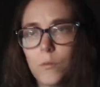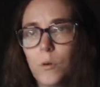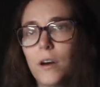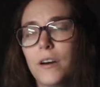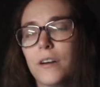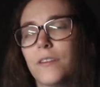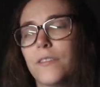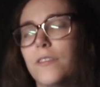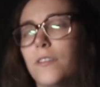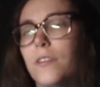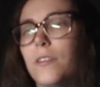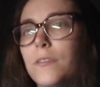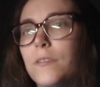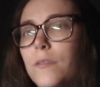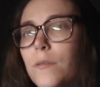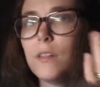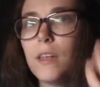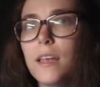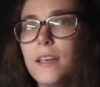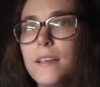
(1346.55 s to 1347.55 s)
Wonderful.
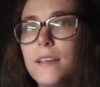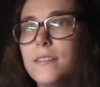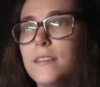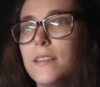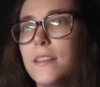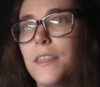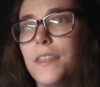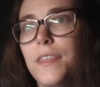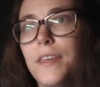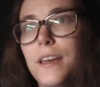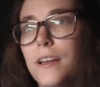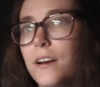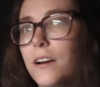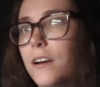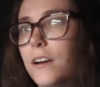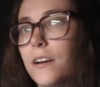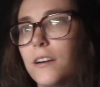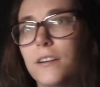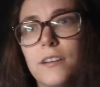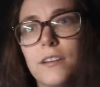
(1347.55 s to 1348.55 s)
He's in the
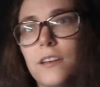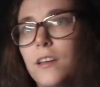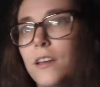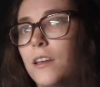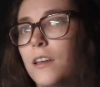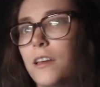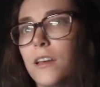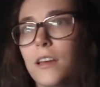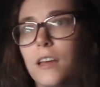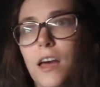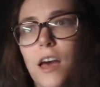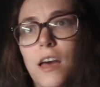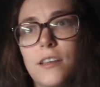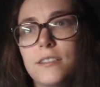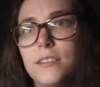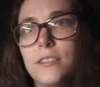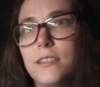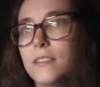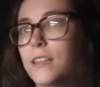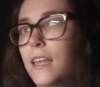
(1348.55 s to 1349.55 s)
theater.
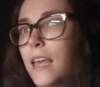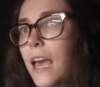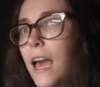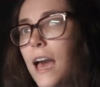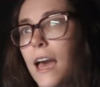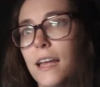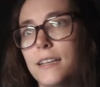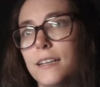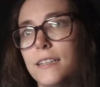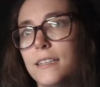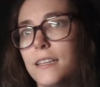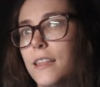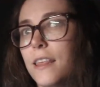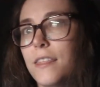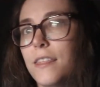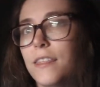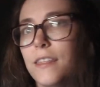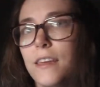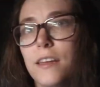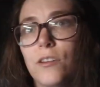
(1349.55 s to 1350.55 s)
Gus is the cat at
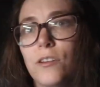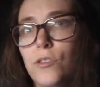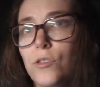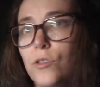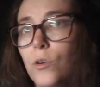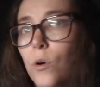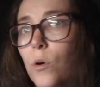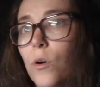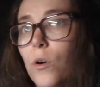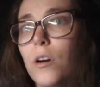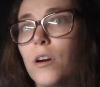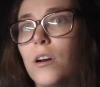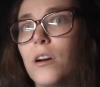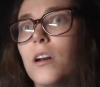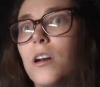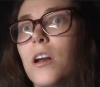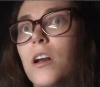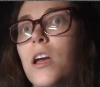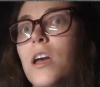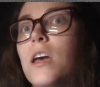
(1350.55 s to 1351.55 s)
the theater door.
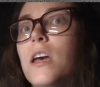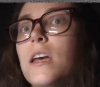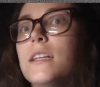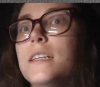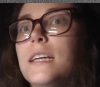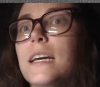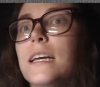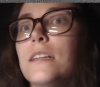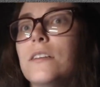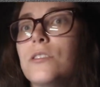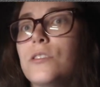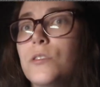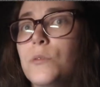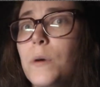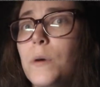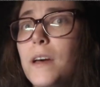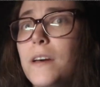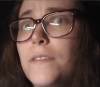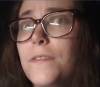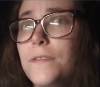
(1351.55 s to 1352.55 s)
Taylor
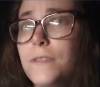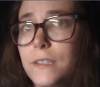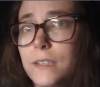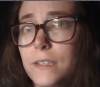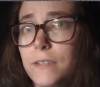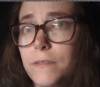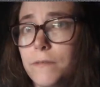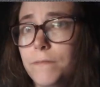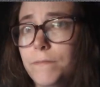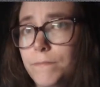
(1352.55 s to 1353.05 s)
Swift.